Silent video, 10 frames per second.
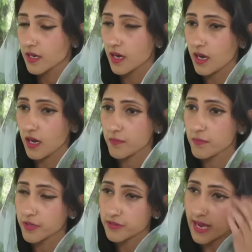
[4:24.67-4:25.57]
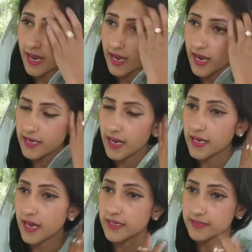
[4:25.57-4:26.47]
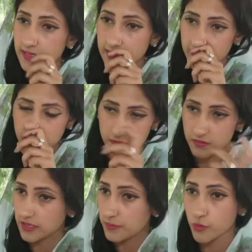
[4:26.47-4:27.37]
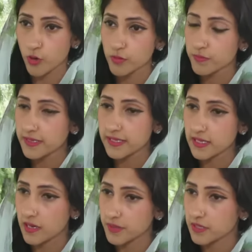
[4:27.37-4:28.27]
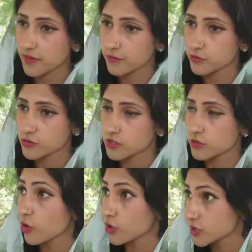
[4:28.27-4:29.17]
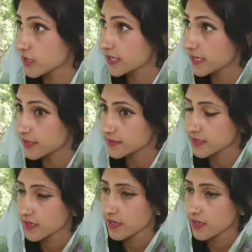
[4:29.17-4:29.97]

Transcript: Um, because I, I, I, I think they probably, I mean, if I was to just logically guess,